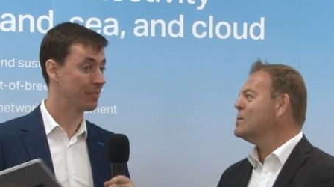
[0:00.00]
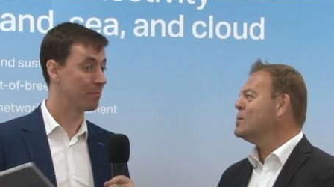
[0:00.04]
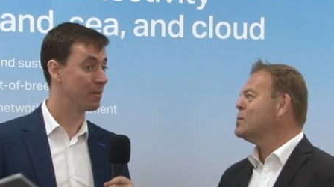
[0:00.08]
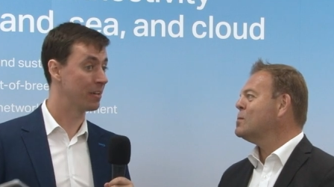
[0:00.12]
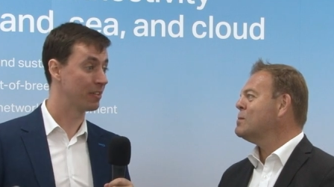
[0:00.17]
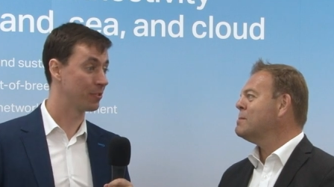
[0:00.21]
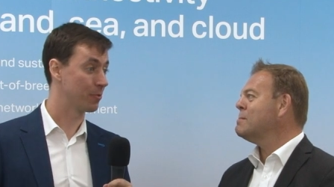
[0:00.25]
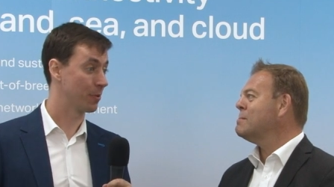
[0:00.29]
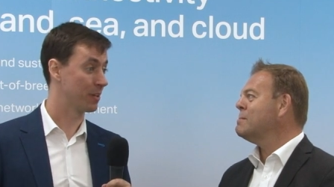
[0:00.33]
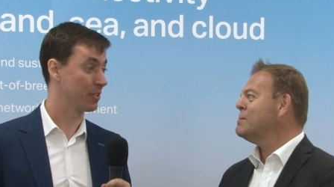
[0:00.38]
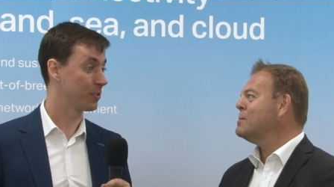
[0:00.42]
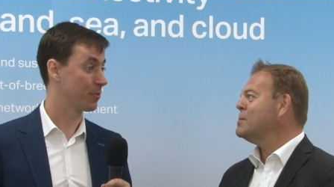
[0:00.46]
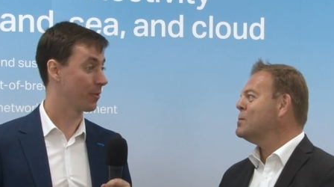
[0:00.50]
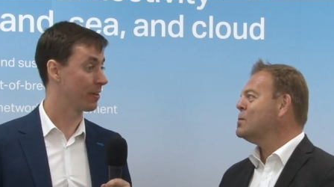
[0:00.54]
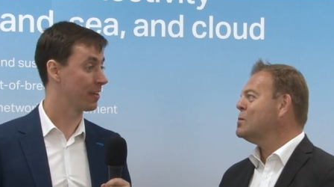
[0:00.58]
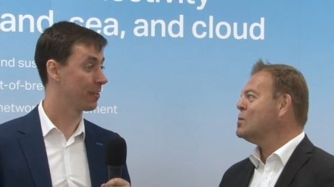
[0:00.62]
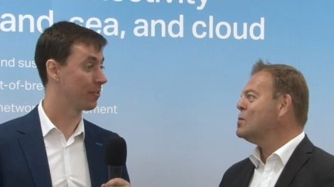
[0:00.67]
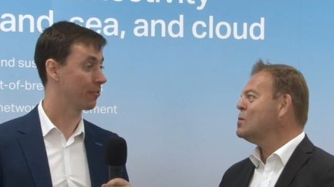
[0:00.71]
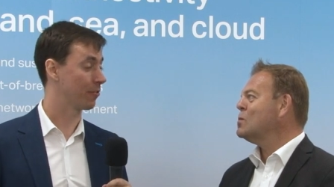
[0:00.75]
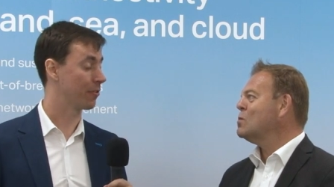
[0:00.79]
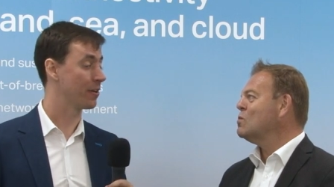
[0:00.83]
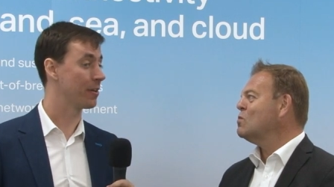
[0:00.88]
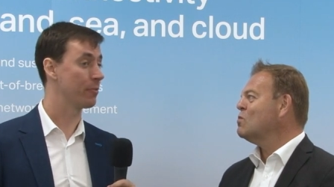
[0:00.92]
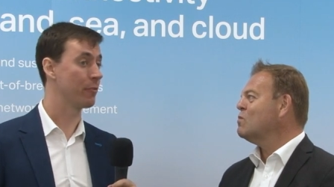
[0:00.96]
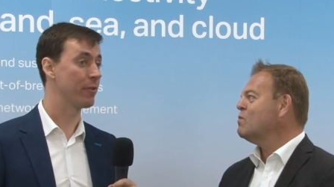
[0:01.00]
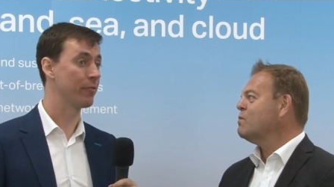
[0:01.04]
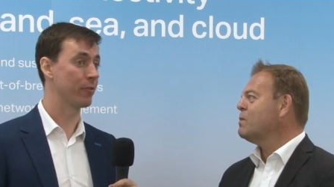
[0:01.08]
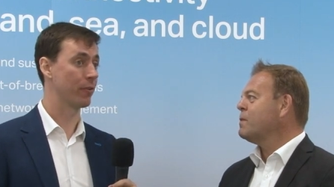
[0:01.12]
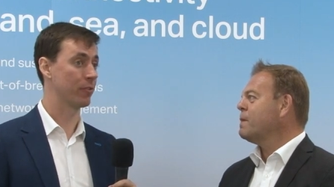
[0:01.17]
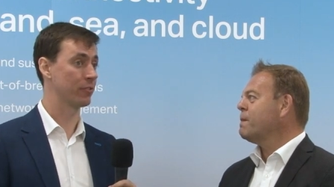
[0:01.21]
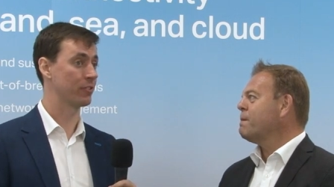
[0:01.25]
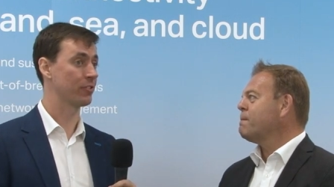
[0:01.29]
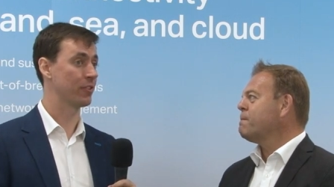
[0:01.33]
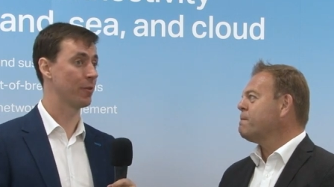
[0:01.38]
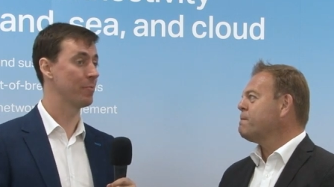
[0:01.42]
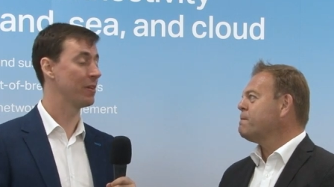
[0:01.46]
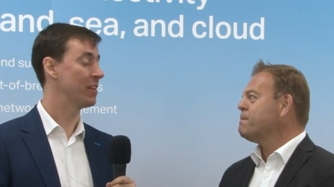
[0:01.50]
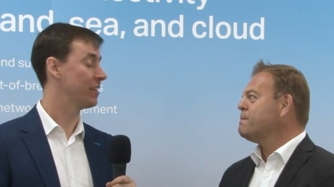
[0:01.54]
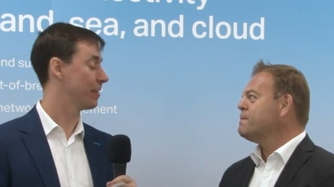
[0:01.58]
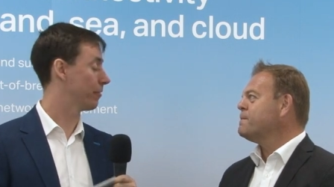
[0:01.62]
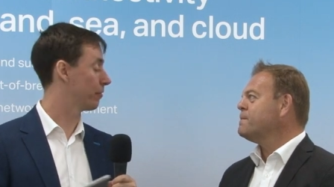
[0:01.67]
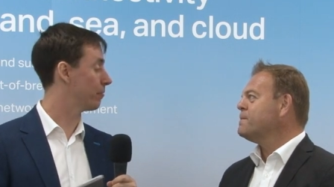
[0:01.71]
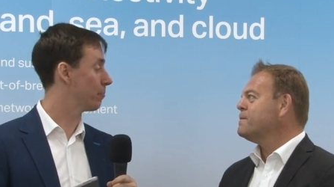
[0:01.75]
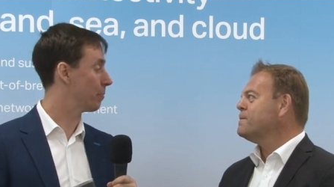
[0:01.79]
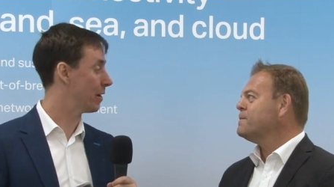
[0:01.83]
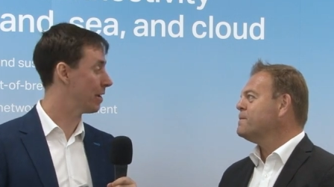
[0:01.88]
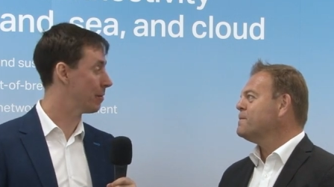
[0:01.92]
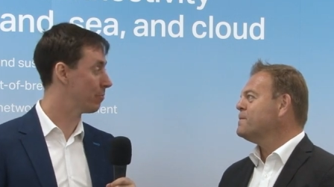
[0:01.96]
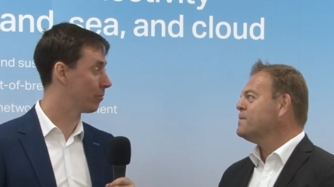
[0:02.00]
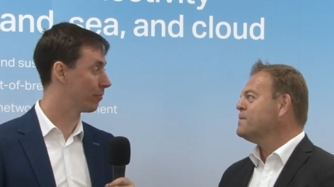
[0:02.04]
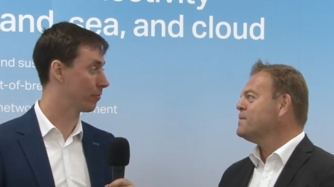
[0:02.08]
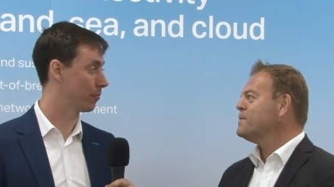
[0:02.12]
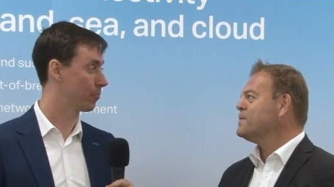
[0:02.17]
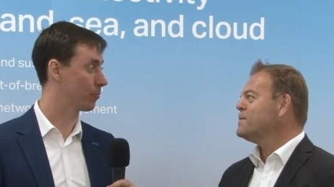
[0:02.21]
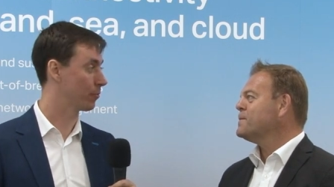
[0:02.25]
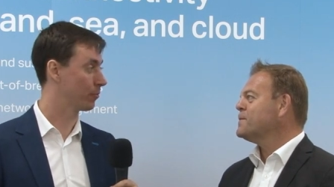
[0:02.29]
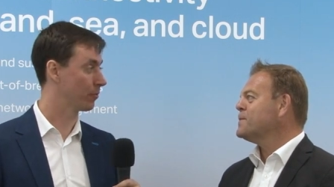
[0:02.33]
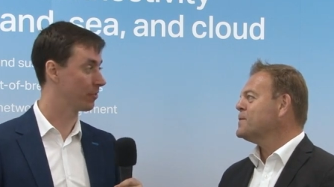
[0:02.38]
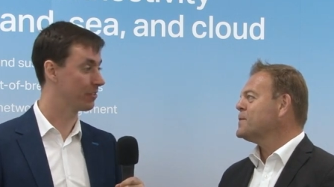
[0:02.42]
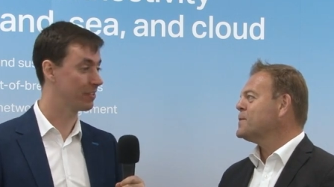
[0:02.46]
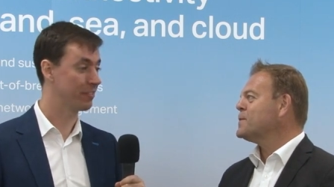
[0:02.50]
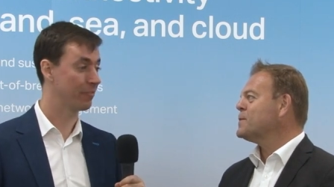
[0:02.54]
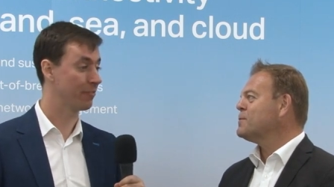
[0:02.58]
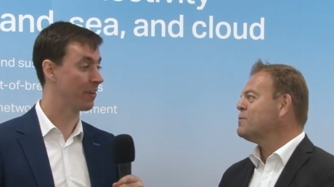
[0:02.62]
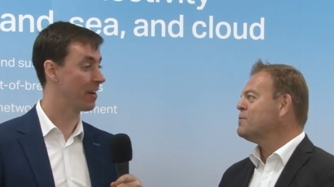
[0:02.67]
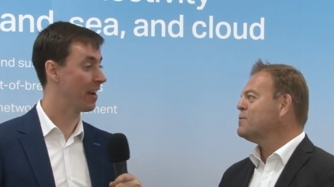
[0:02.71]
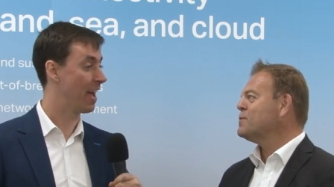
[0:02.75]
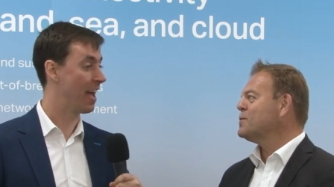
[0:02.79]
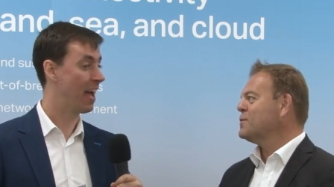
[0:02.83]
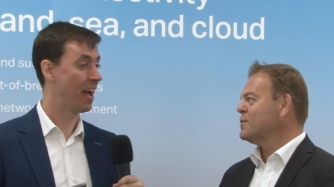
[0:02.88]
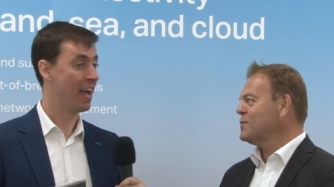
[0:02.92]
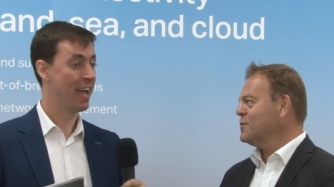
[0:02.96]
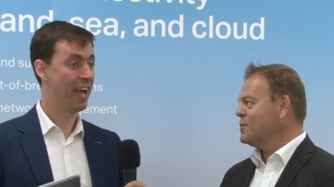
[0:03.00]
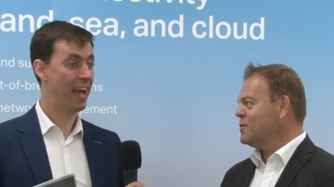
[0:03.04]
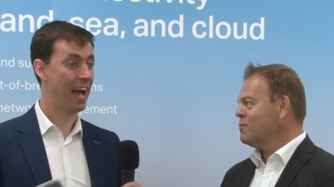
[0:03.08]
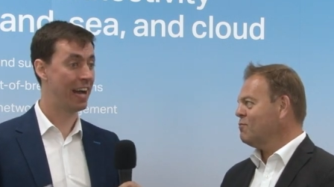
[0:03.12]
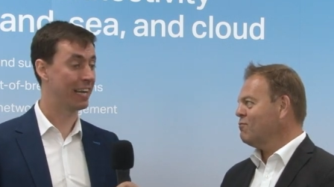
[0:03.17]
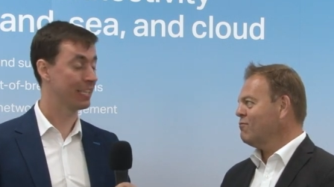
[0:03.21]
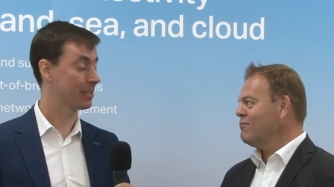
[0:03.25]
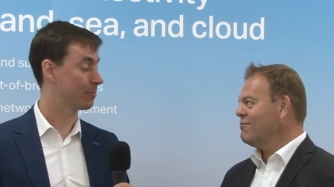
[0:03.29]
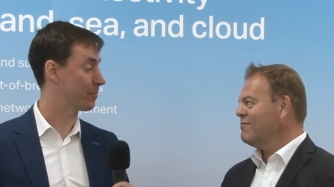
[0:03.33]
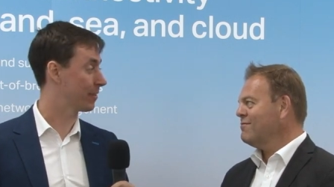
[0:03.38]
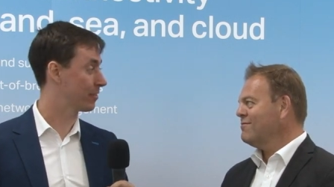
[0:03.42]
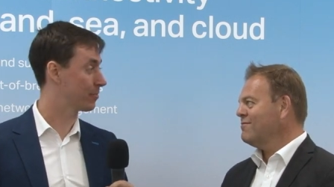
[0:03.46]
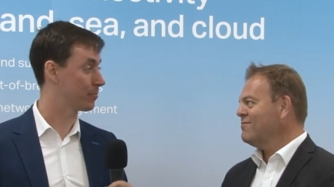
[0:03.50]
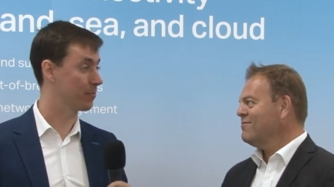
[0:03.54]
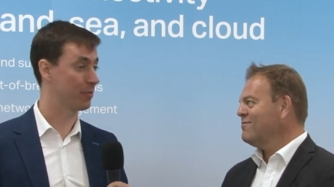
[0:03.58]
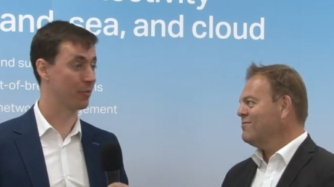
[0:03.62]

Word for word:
Speaker 1: EMEA 2023, we've got so many different people from all the different aspects.